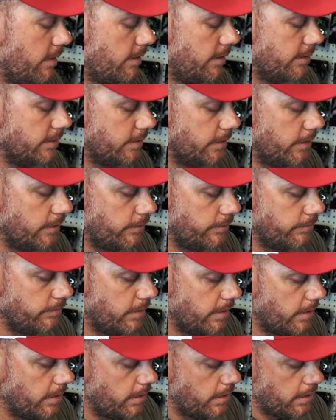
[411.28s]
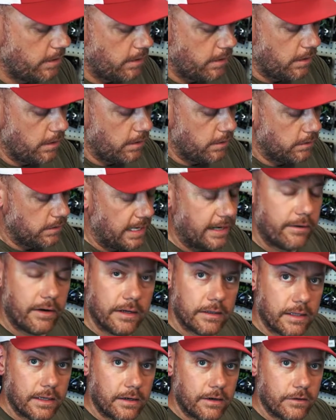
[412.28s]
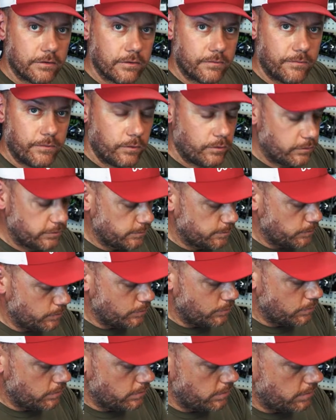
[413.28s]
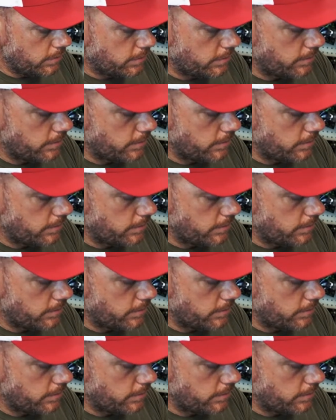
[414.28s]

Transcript: So that right there is a full spool.